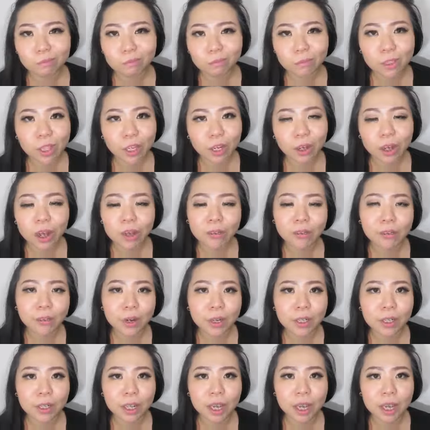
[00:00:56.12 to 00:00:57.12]
you know,
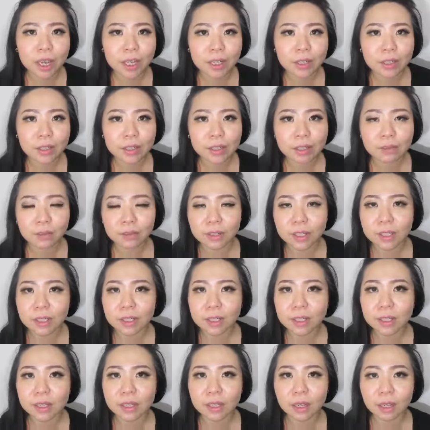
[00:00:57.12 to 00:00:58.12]
everyone has
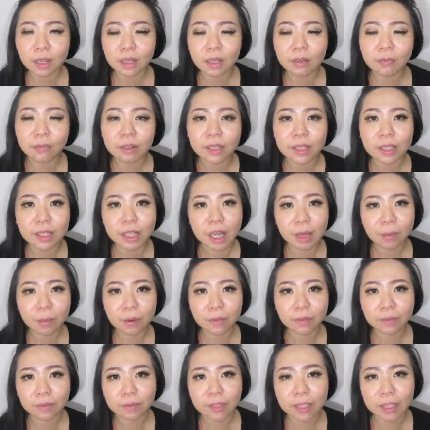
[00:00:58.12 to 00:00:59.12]
different type
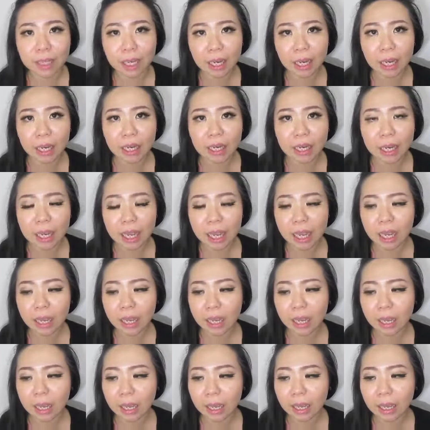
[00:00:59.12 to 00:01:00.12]
of skin,
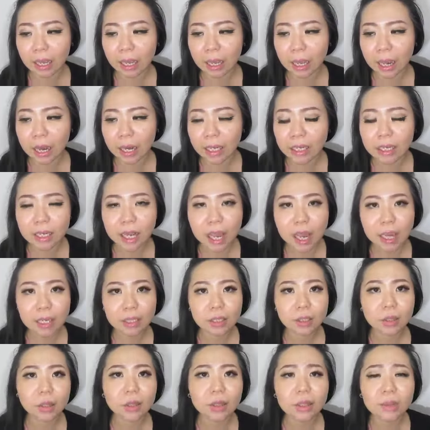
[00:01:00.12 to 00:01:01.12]
and
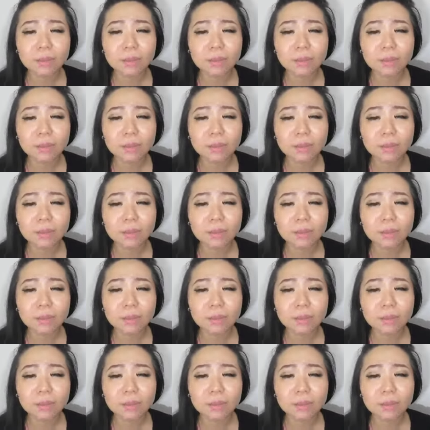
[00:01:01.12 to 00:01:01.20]
yeah, so